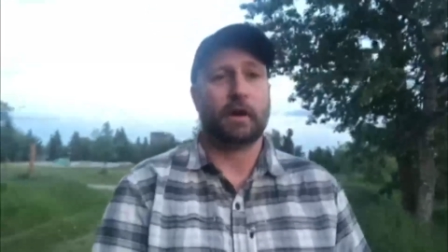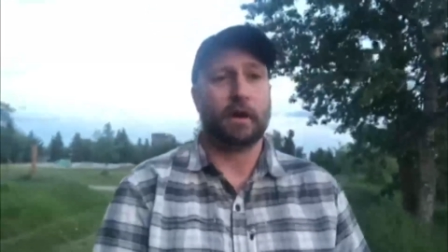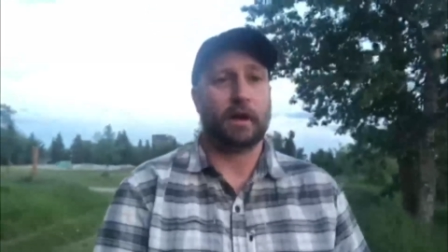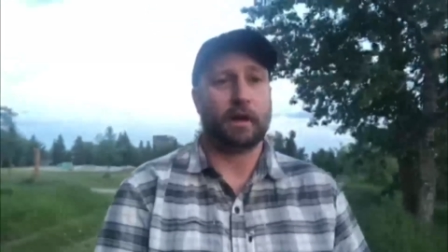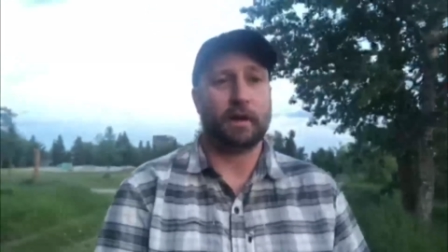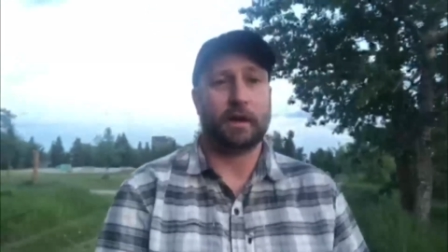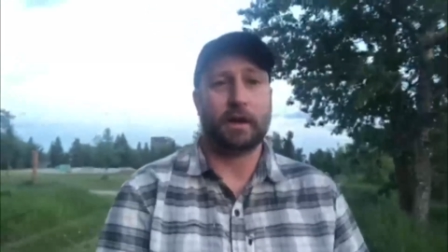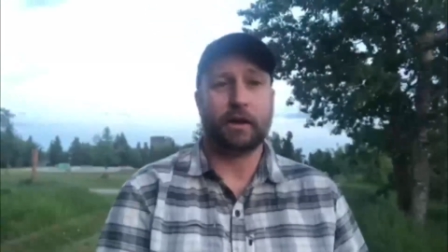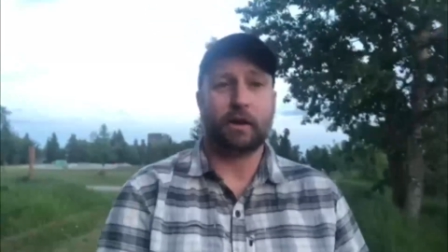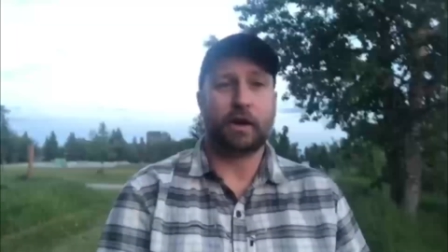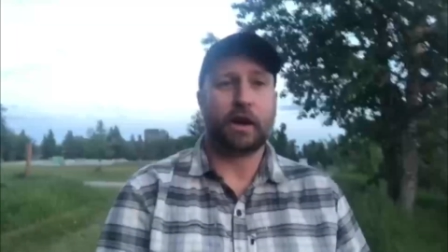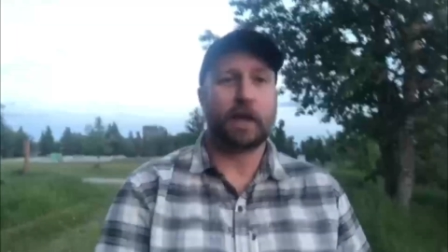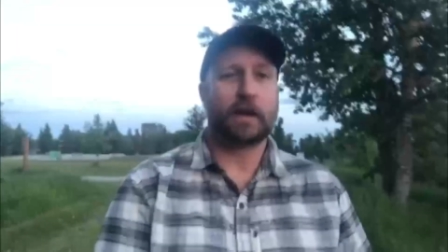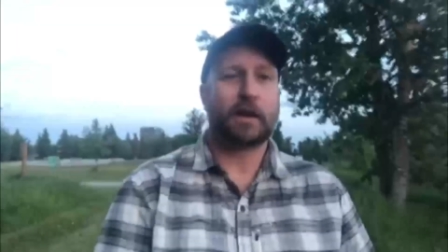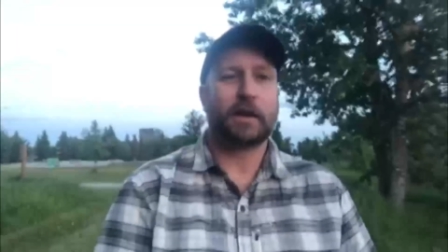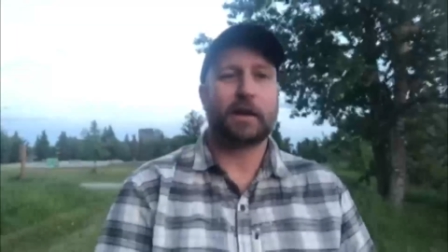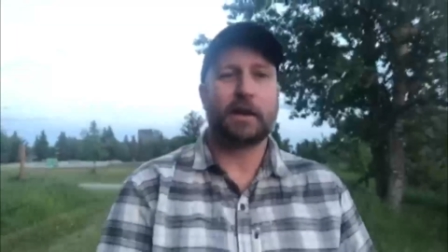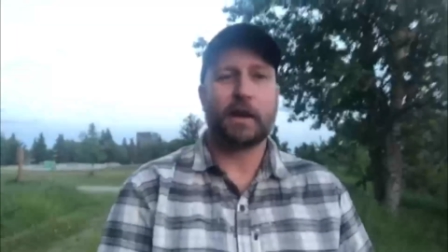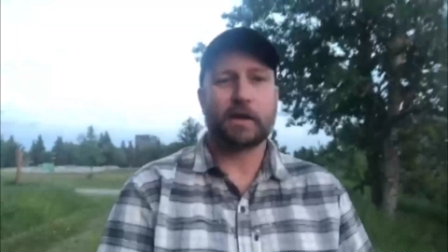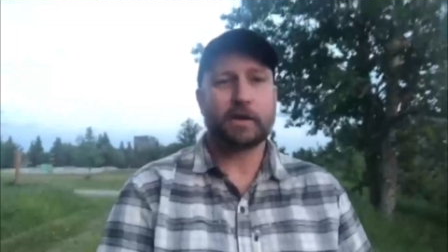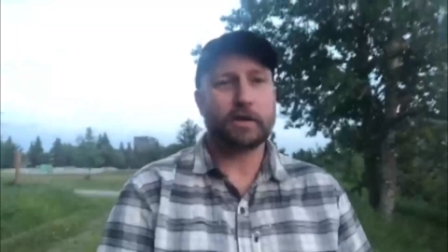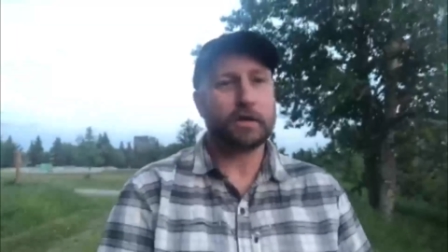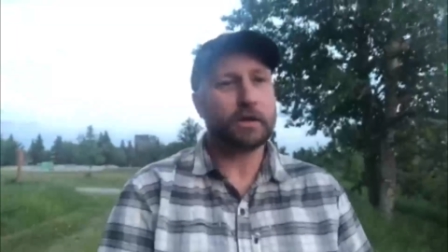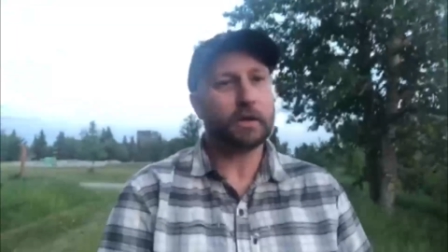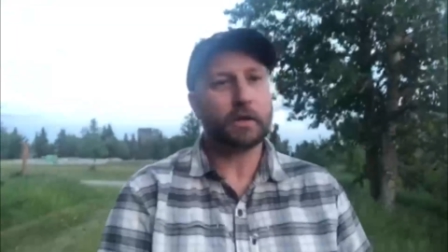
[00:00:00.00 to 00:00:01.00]
an internet
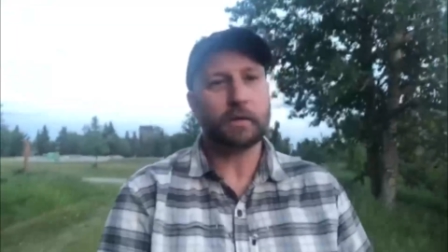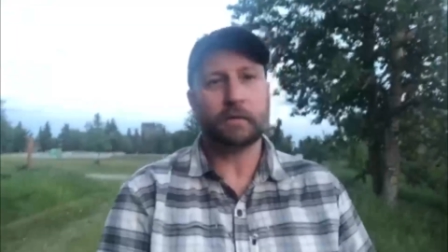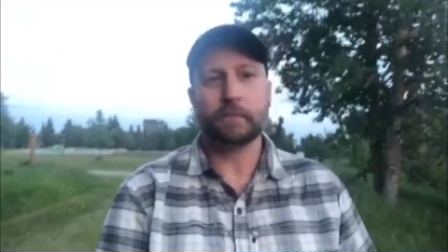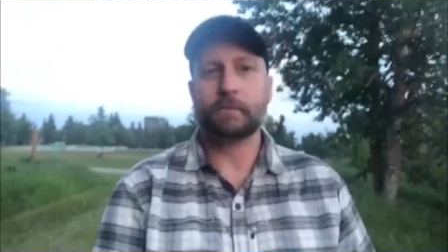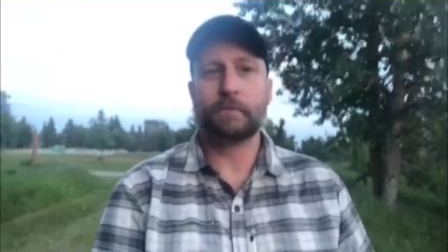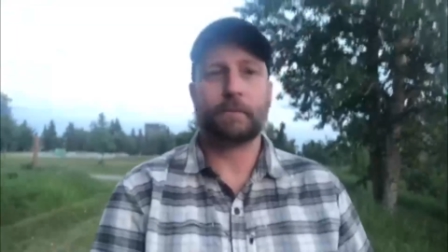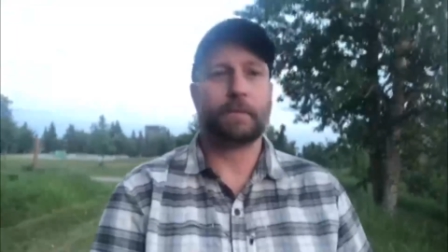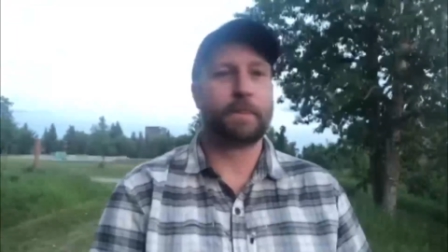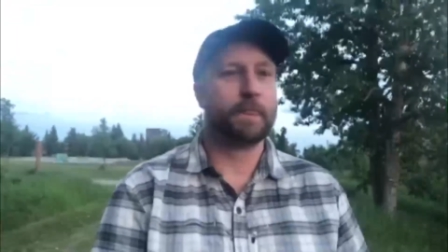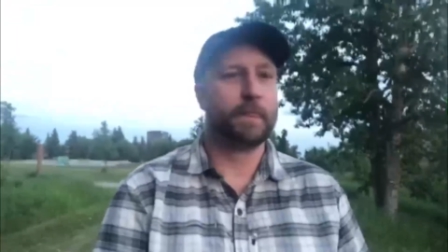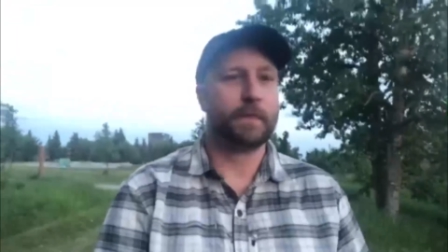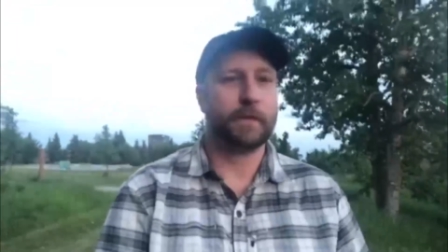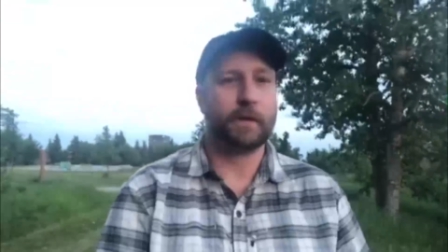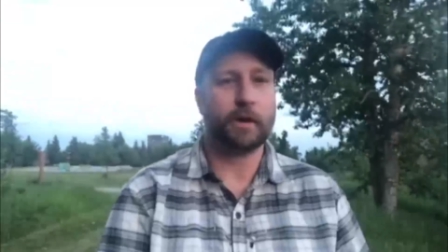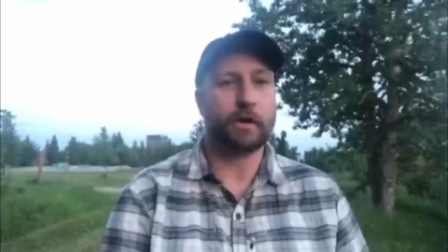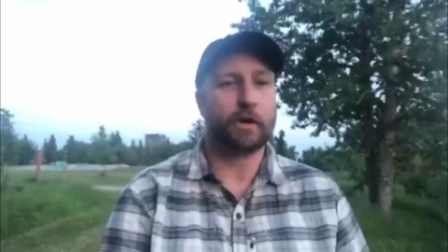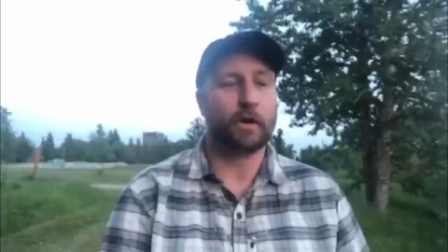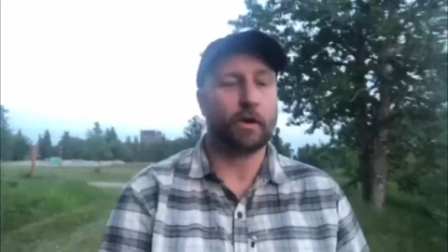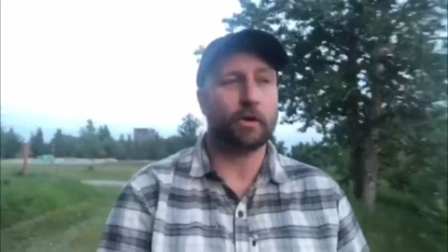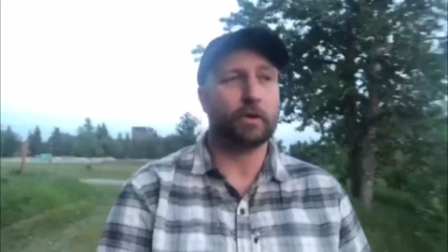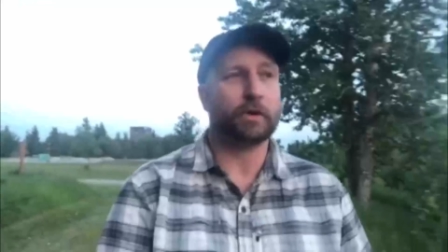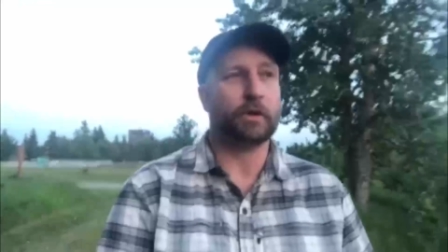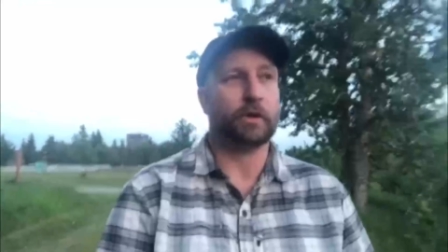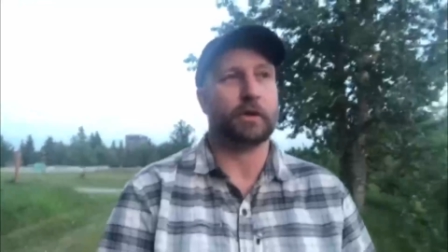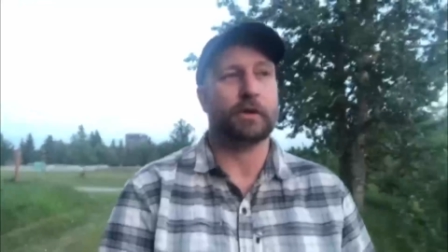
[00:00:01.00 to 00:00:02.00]
connection, you're
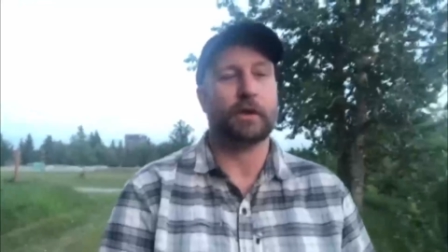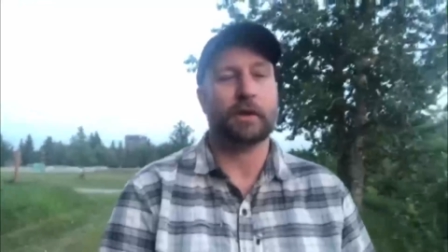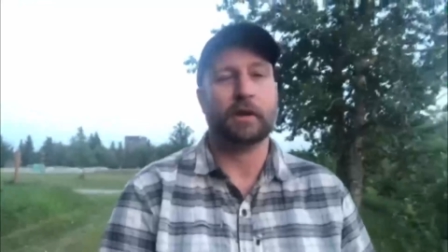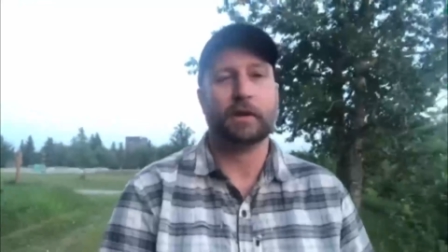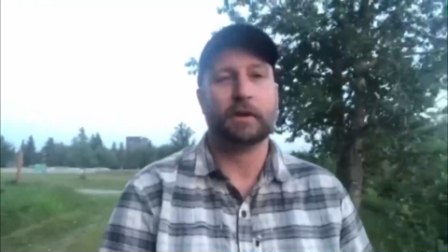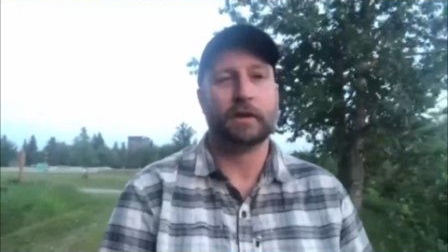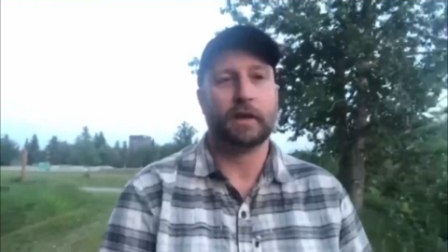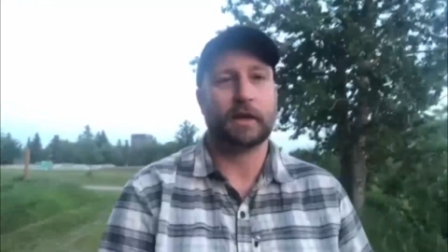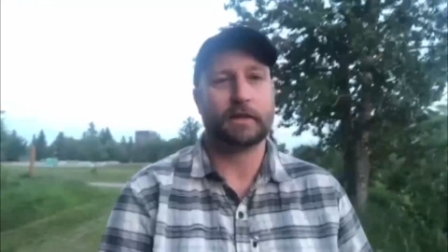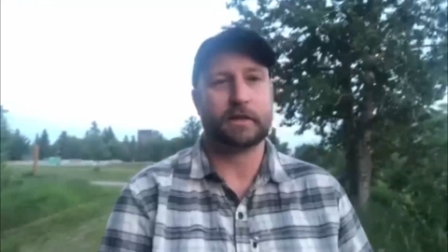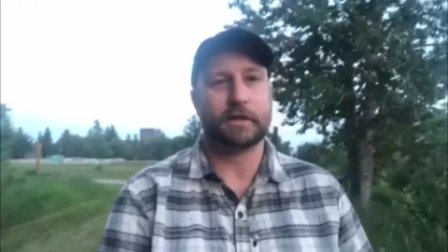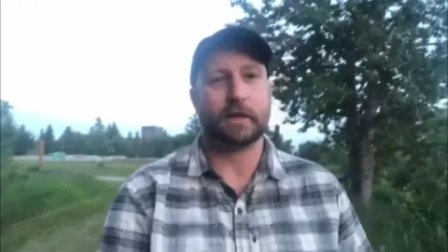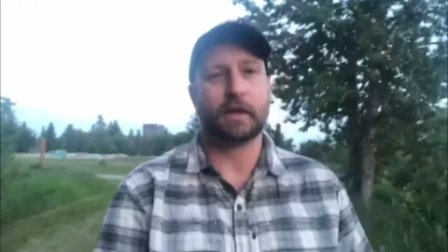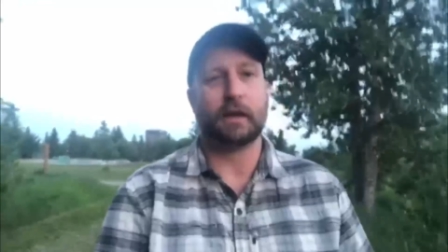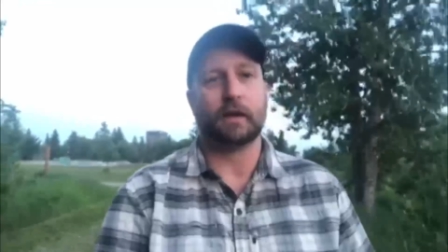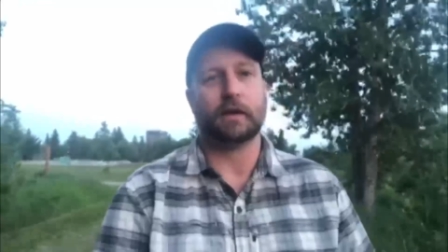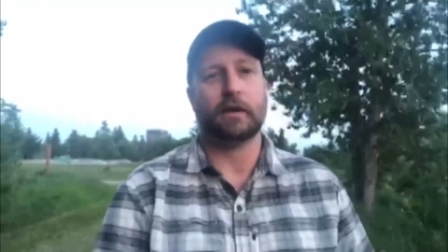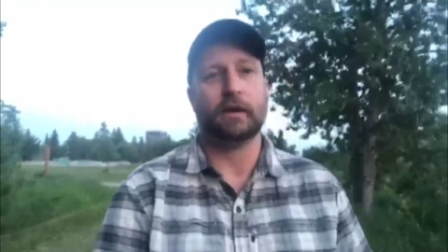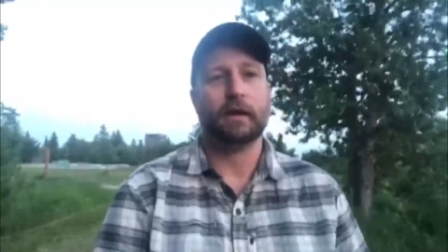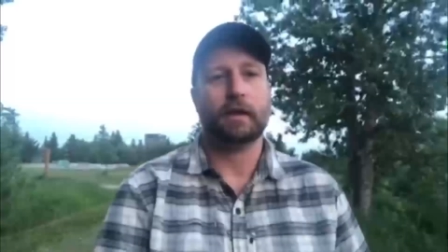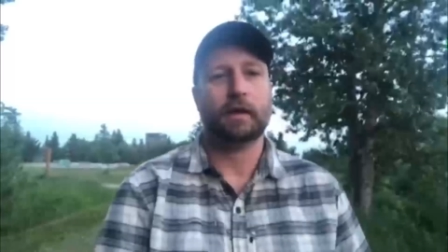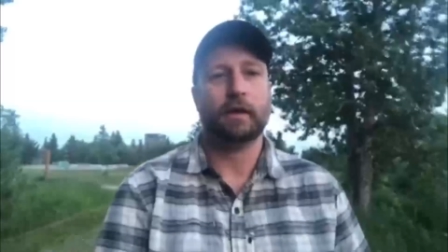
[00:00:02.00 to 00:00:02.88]
golden. That's it.